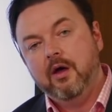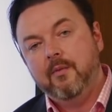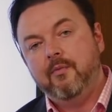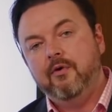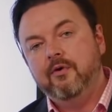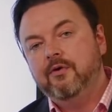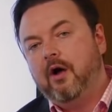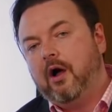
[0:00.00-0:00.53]

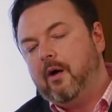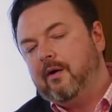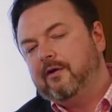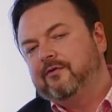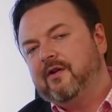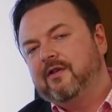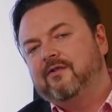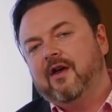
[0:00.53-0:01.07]
Maroondah Highway
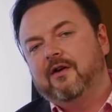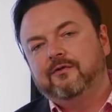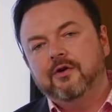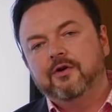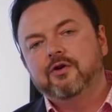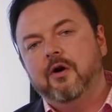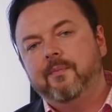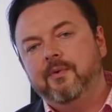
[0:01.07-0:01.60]
is
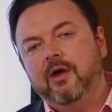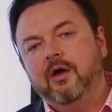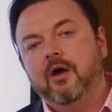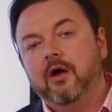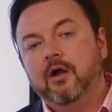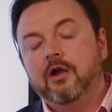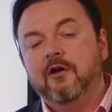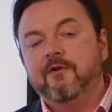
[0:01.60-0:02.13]
fantastic shopping.
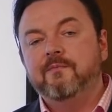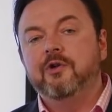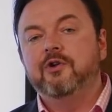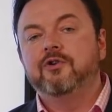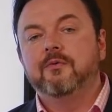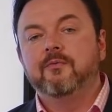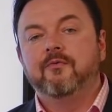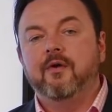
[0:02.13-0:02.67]
Love
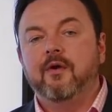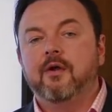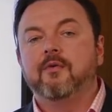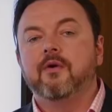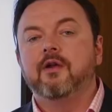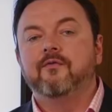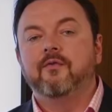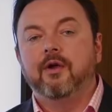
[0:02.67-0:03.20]
Mitcham, very
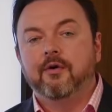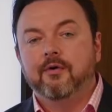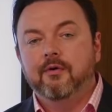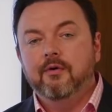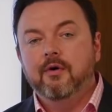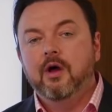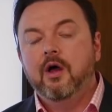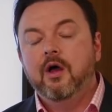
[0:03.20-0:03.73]
green, very
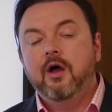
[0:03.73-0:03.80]
cool.